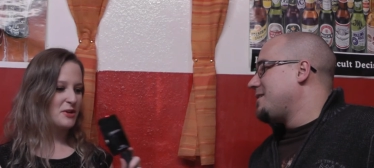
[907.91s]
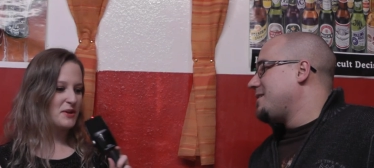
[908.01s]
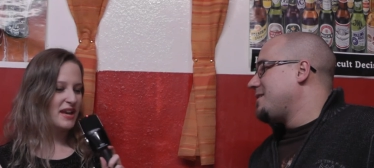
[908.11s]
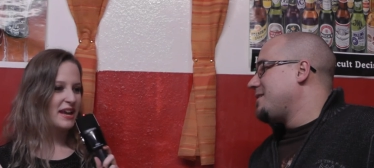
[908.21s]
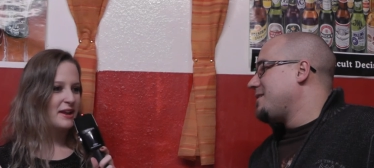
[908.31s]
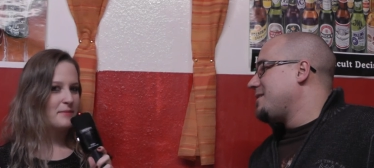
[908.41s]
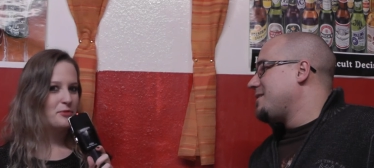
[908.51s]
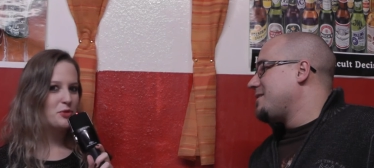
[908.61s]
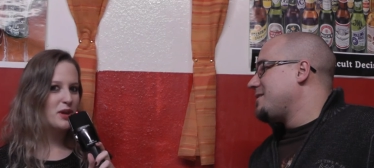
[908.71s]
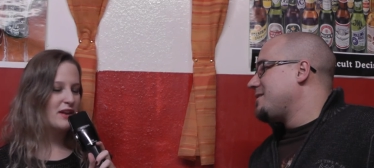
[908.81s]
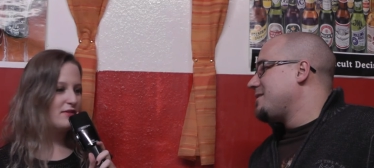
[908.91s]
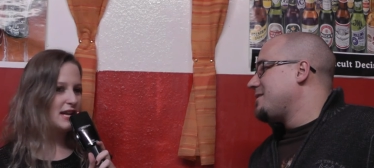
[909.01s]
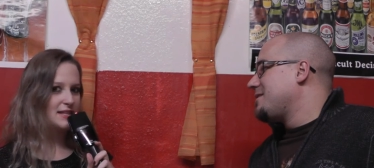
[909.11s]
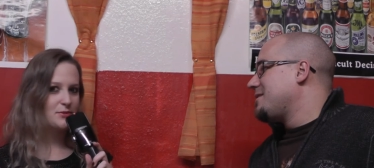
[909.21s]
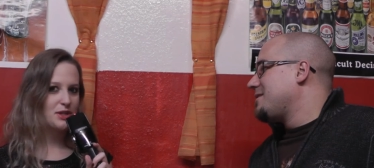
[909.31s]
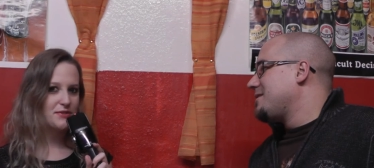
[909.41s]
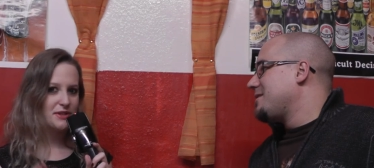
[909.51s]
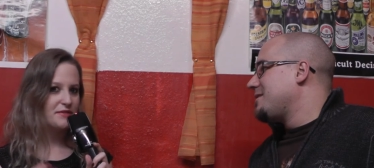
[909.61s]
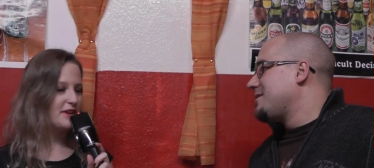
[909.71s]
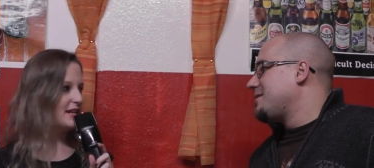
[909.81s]
Speaker 1: Okay, um, do you have last words for
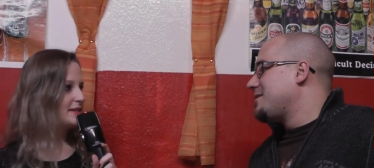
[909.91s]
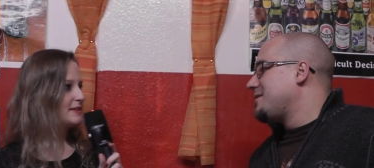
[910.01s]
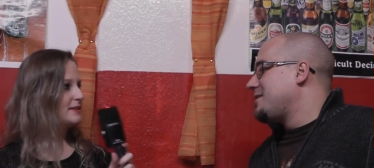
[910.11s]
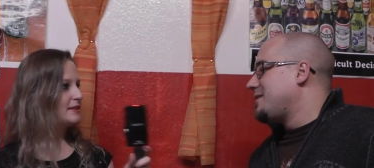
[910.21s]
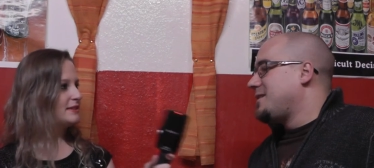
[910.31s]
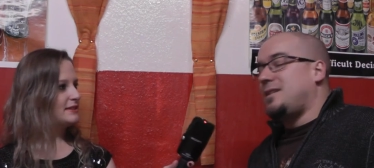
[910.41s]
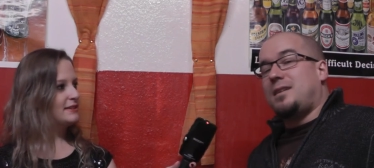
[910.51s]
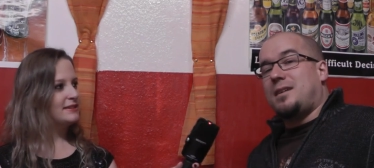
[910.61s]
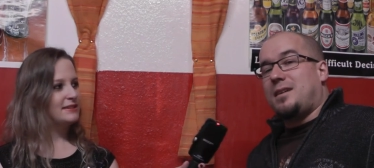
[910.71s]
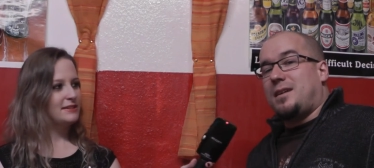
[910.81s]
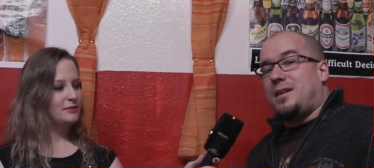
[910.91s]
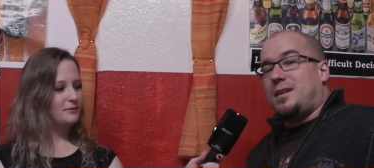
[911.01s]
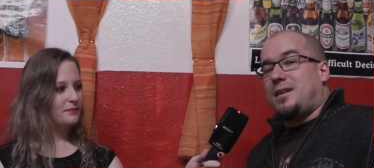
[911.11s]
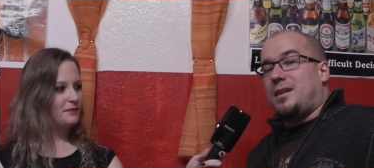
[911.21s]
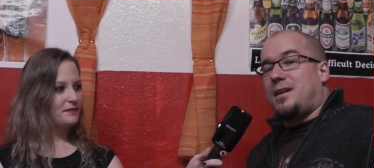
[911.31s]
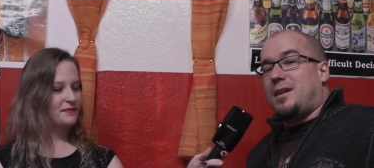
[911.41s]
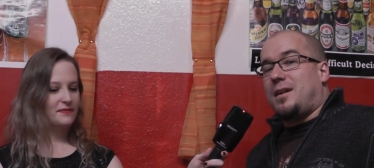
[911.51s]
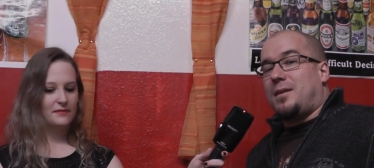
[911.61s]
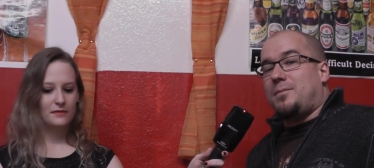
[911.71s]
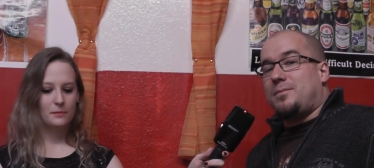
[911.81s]
the fans?
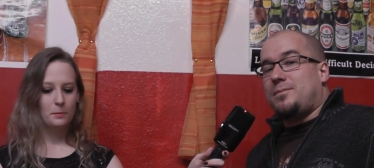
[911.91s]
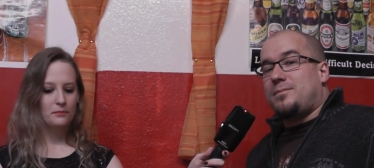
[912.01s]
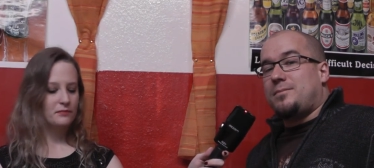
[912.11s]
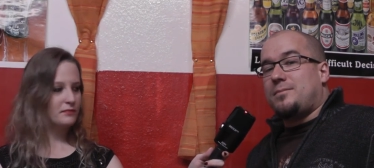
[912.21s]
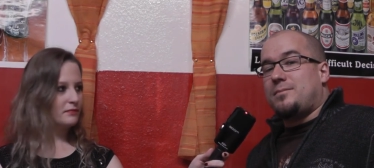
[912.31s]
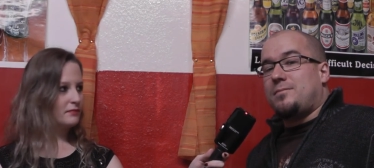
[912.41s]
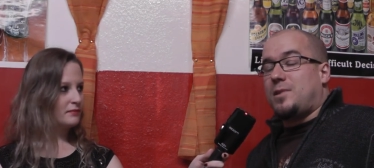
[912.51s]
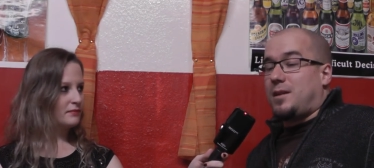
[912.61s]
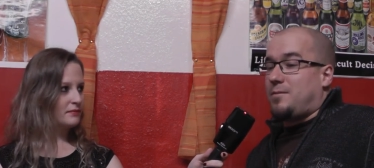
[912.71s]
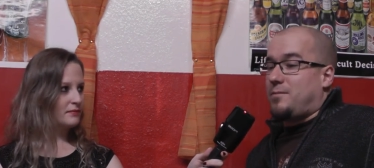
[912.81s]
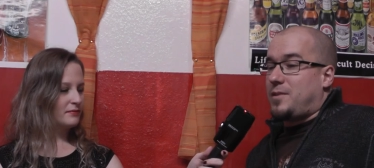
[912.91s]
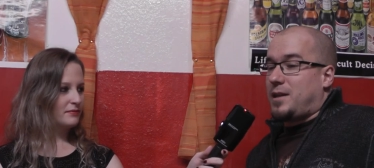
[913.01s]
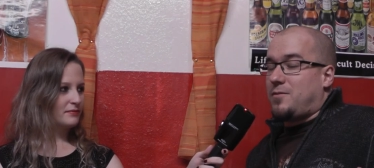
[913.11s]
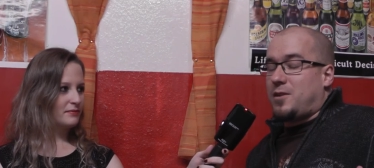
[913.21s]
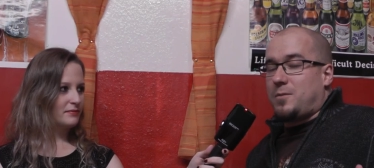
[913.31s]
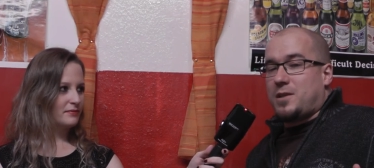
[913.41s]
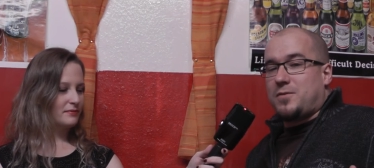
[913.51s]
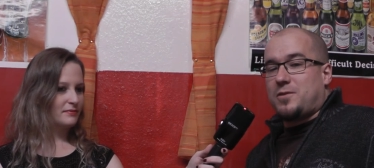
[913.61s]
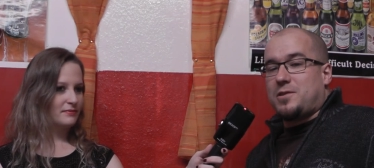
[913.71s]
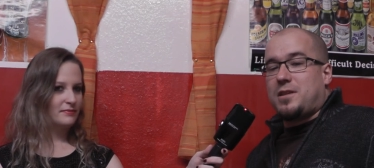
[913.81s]
Speaker 2: Um, well, thank you very much
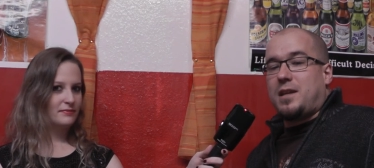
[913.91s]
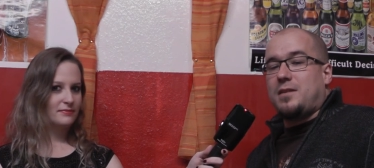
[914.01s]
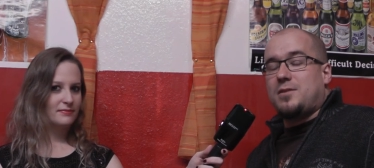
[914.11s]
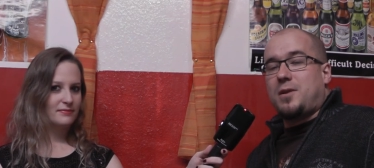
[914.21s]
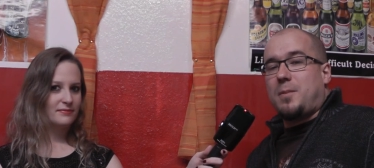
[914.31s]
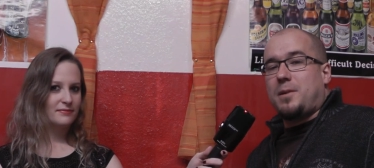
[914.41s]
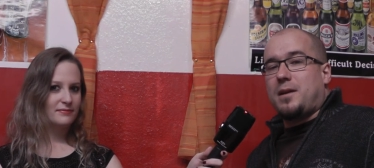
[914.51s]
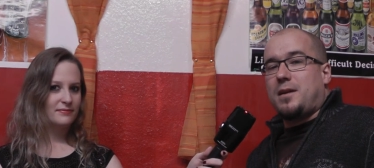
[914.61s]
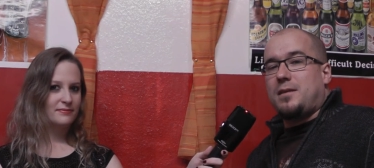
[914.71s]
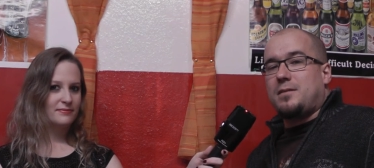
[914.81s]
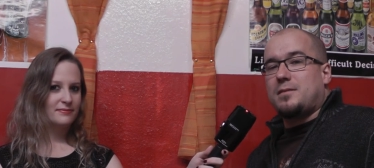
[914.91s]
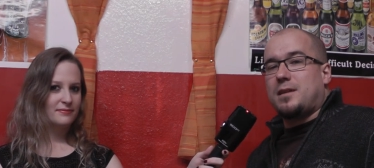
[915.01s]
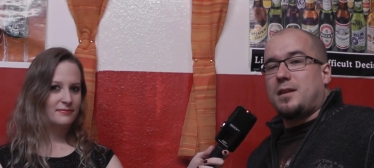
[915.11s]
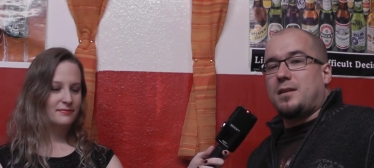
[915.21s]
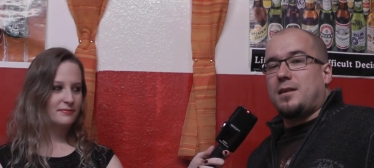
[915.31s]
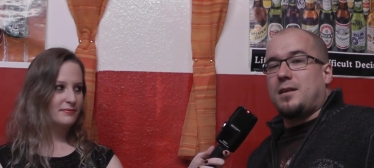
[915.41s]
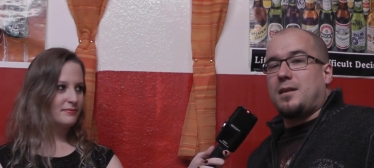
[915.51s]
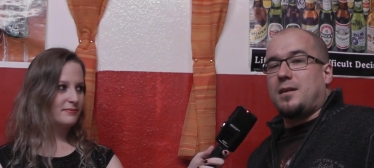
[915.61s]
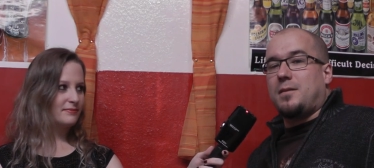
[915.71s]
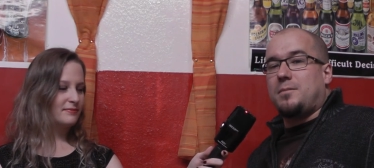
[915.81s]
for sticking to Epica, and
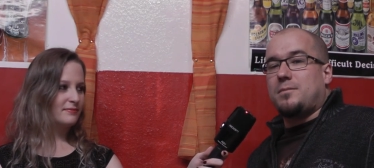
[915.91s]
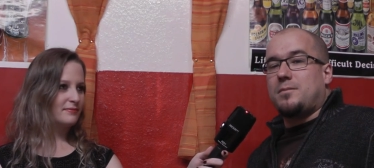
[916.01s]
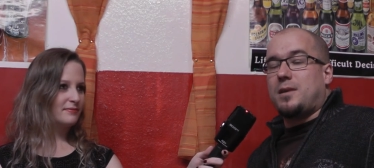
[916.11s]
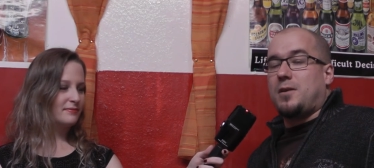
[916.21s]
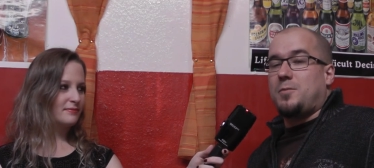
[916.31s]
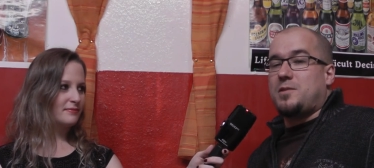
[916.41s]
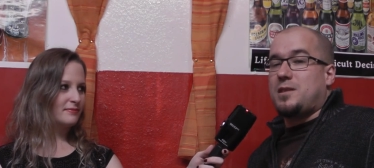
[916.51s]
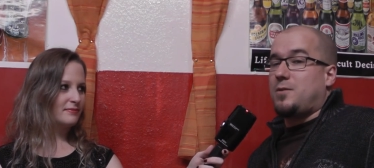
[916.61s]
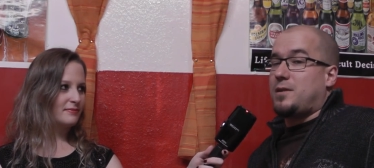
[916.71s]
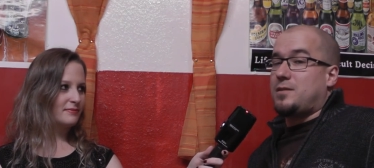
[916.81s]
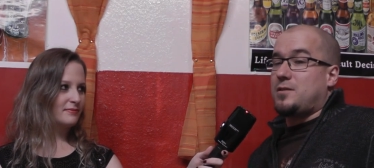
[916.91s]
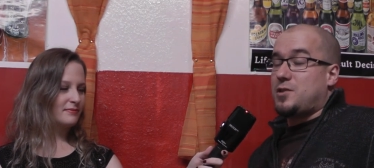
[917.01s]
um, I hope to see you at the